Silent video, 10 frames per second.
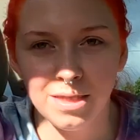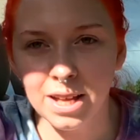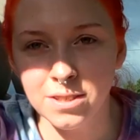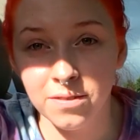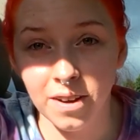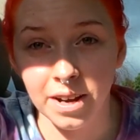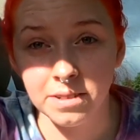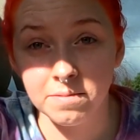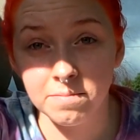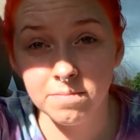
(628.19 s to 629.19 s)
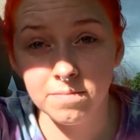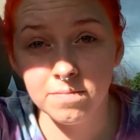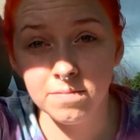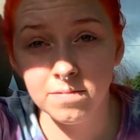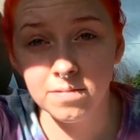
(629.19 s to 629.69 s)
That's fine.
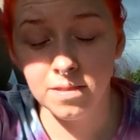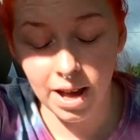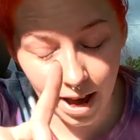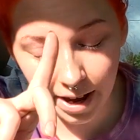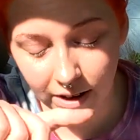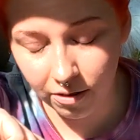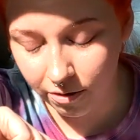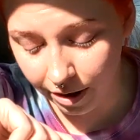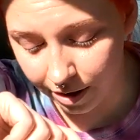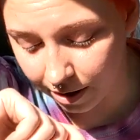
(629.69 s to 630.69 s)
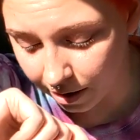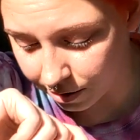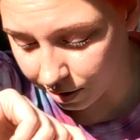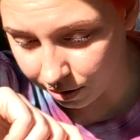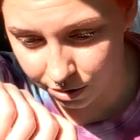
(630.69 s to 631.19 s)
I can create
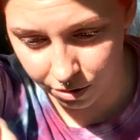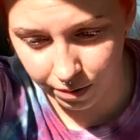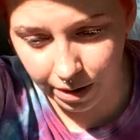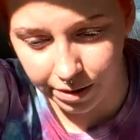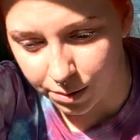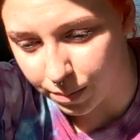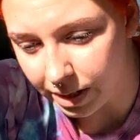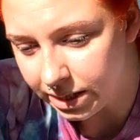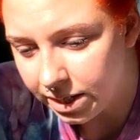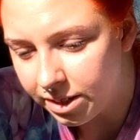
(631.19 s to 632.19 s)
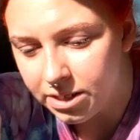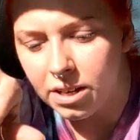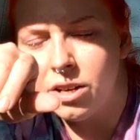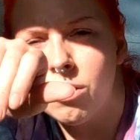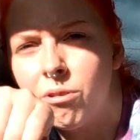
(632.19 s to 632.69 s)
another solution around this because at least
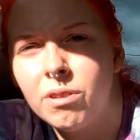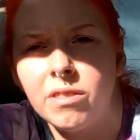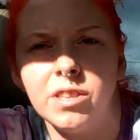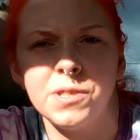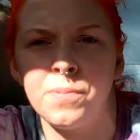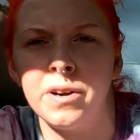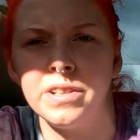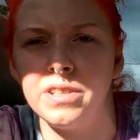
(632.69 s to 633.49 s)
I know that this part